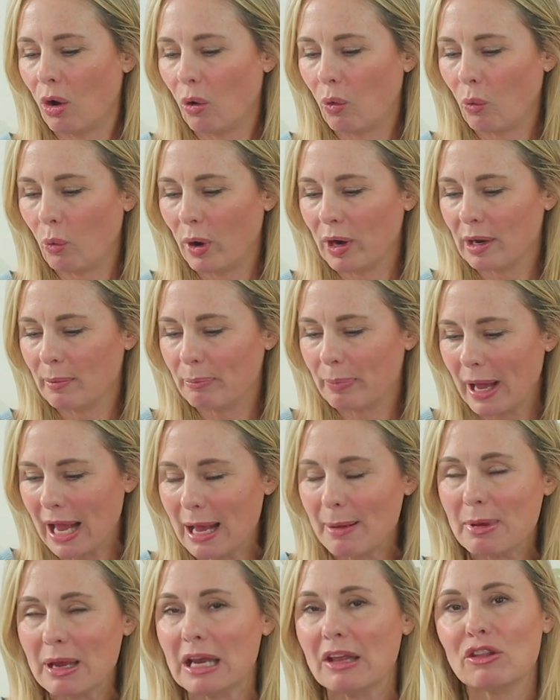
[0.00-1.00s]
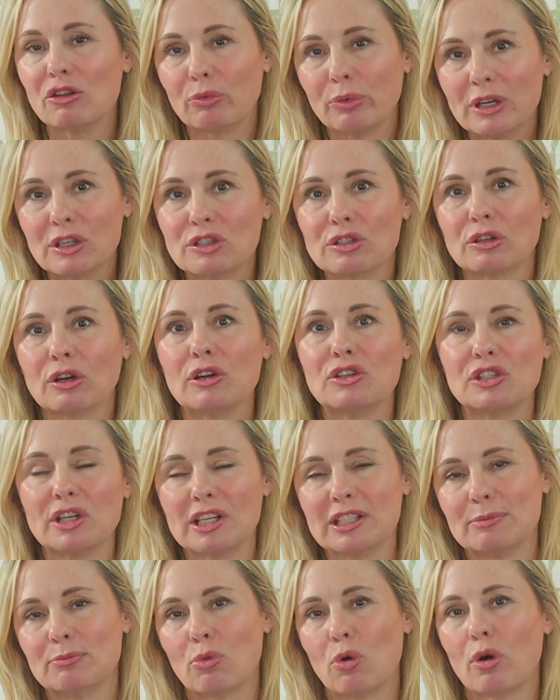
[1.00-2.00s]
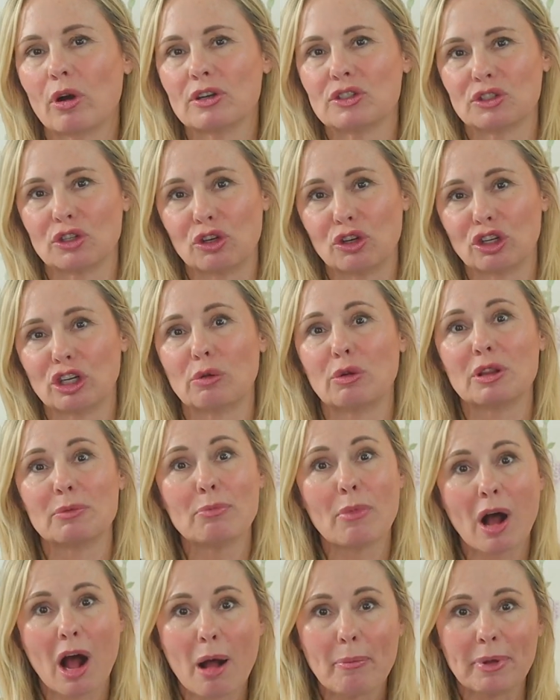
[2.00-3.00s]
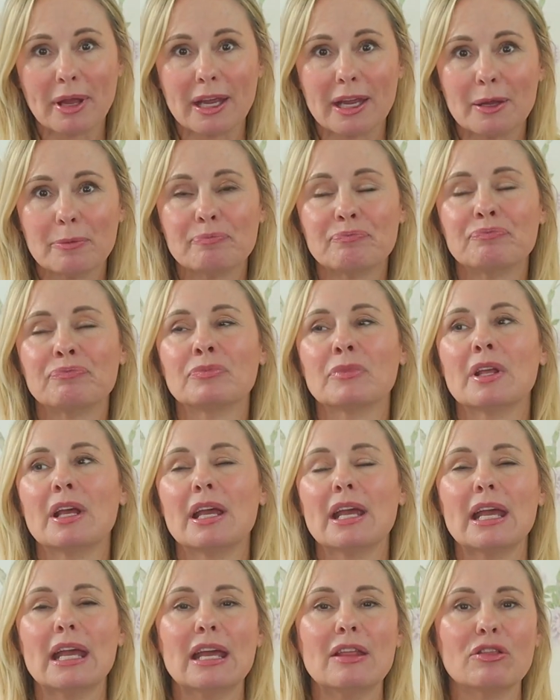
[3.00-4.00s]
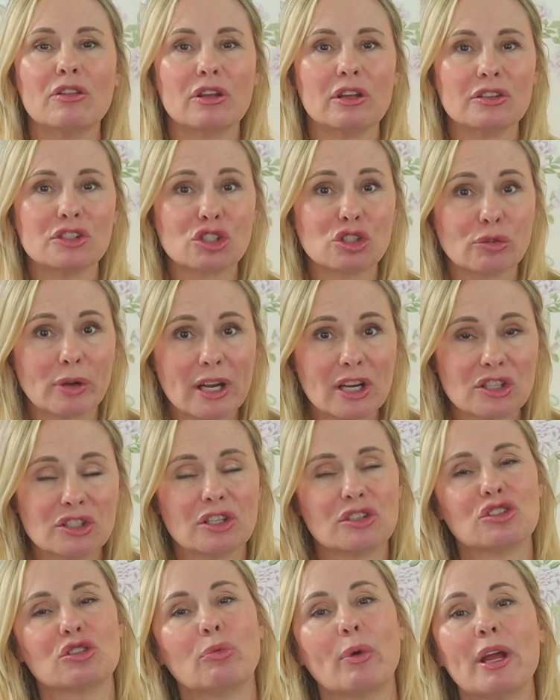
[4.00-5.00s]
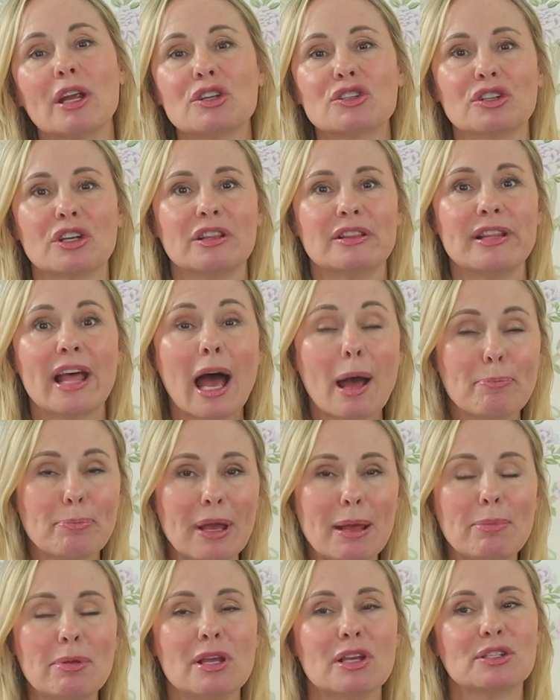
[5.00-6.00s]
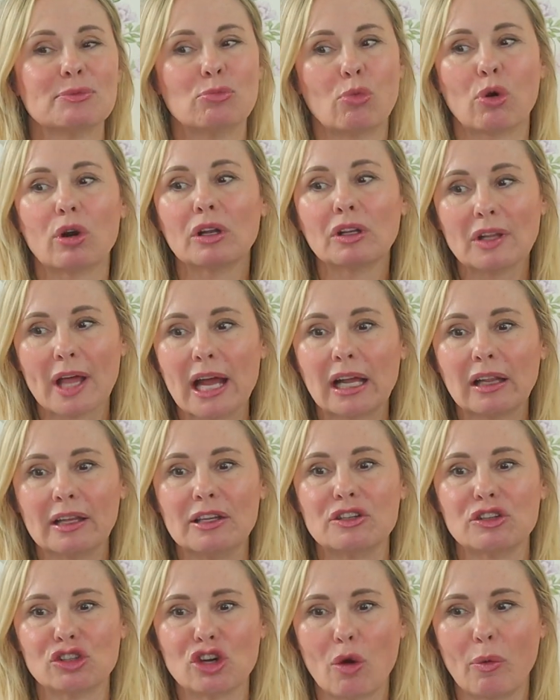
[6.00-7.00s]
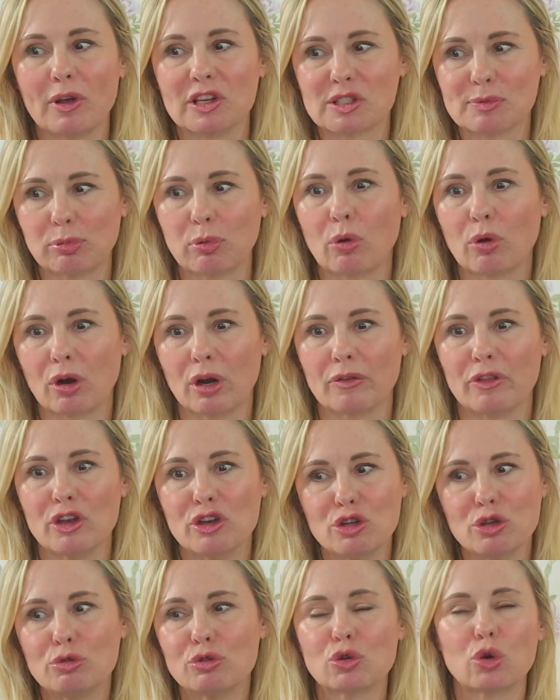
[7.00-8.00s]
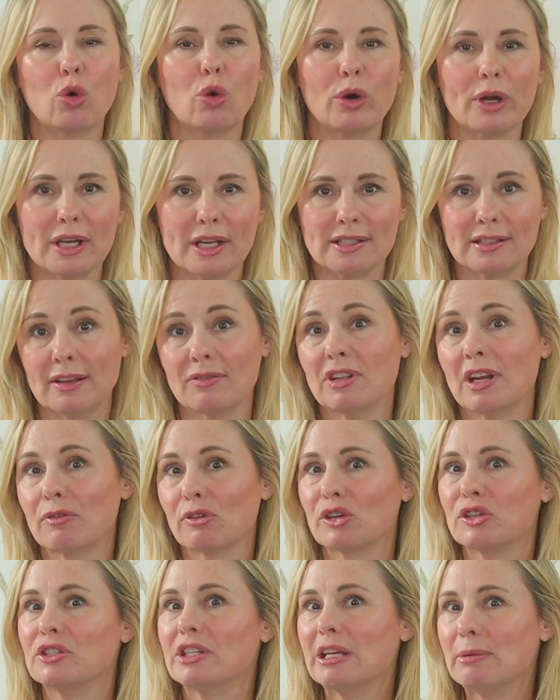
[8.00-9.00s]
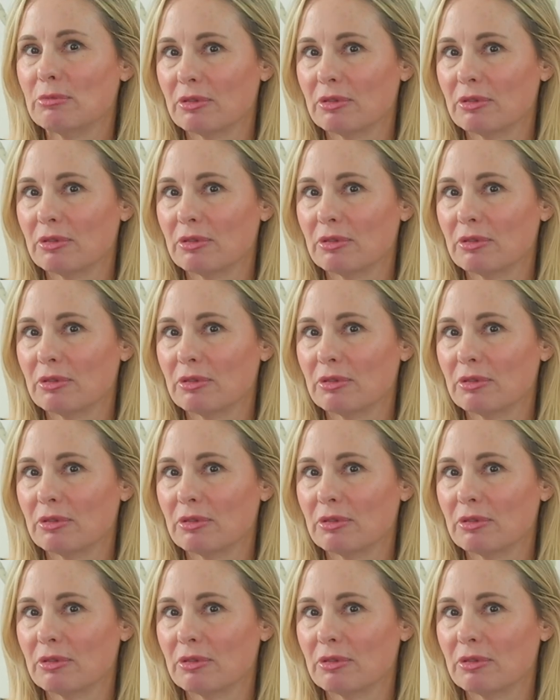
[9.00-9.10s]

when a baby in the research is more secure with mommy in the strange situation, that baby is more likely to go explore the new toys they've never seen